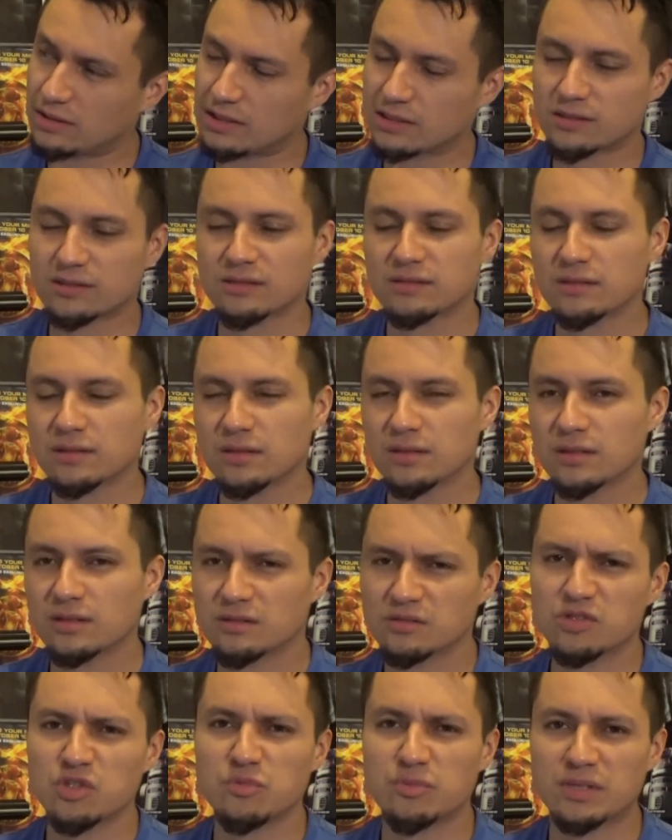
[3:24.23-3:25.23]
That's
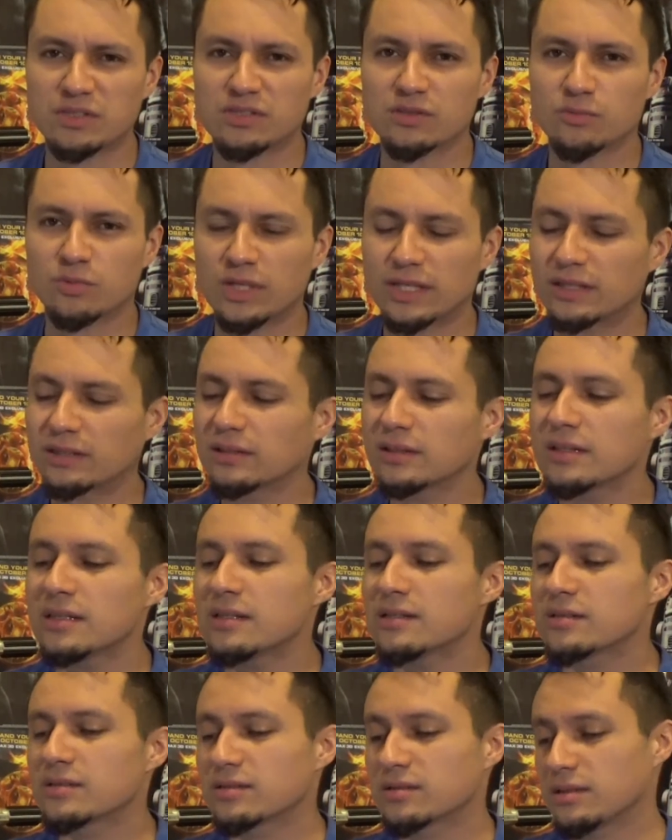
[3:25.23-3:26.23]
2 months away.
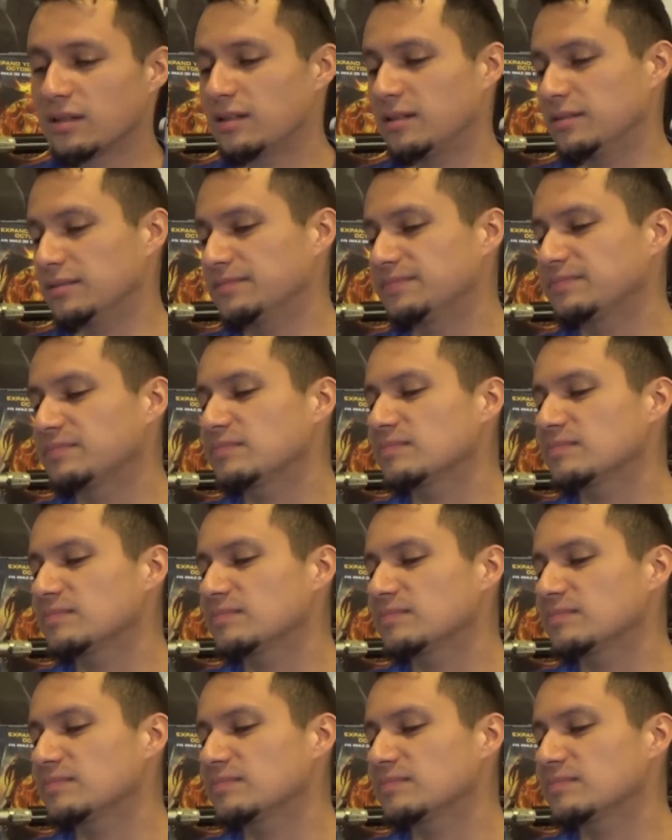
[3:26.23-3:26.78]
So,